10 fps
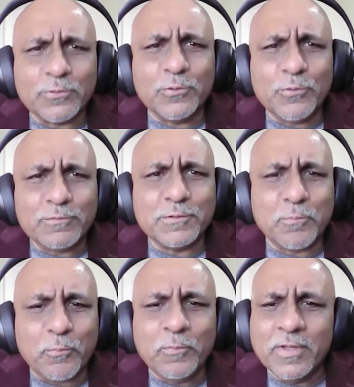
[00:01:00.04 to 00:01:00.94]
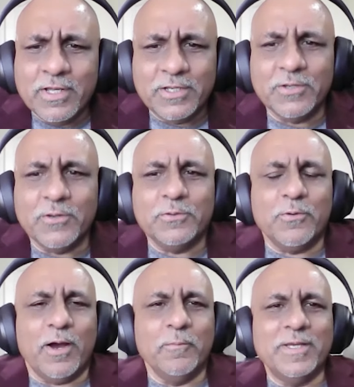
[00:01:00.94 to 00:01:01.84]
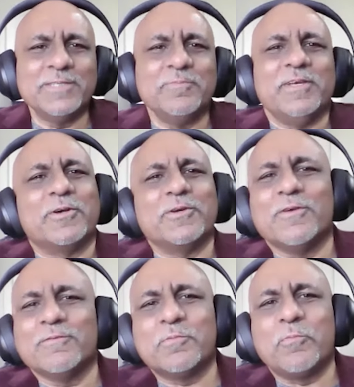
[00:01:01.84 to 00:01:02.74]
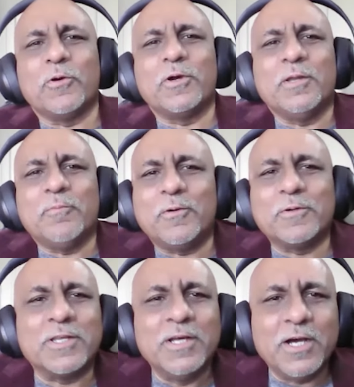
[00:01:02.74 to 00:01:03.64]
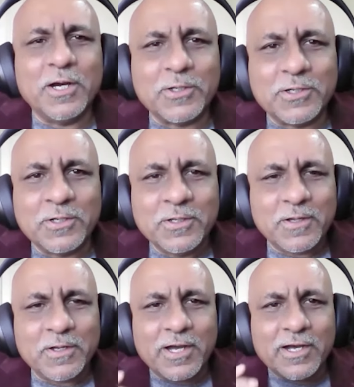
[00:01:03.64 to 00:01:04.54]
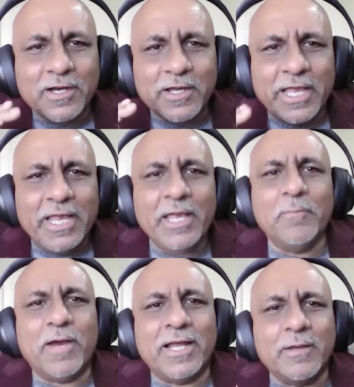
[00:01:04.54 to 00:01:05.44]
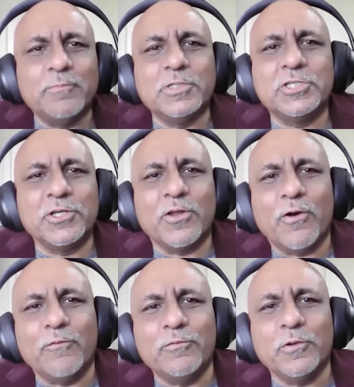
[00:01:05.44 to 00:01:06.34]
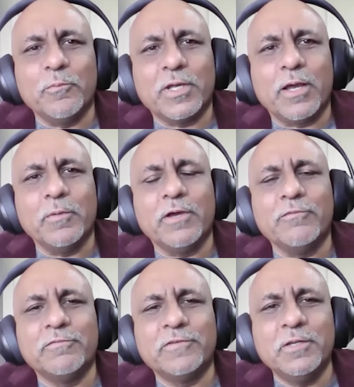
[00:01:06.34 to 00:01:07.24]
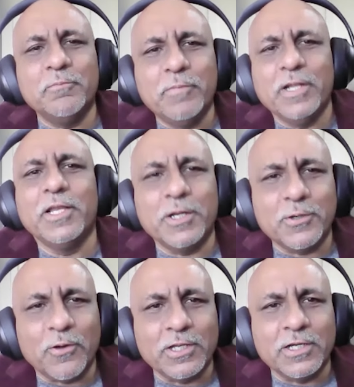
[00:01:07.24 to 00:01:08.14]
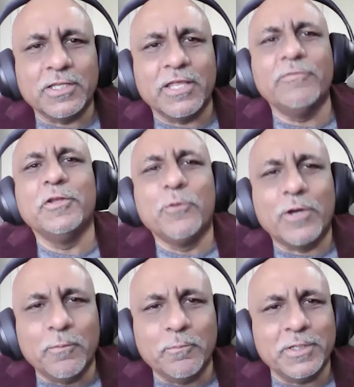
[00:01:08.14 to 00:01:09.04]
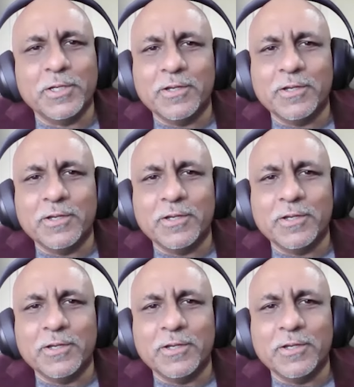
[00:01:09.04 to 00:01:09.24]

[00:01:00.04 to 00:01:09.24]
you have you know, you amaze me because you've spoken about a uh, aim and ambition of you know becoming a 15 billion dollar revenue company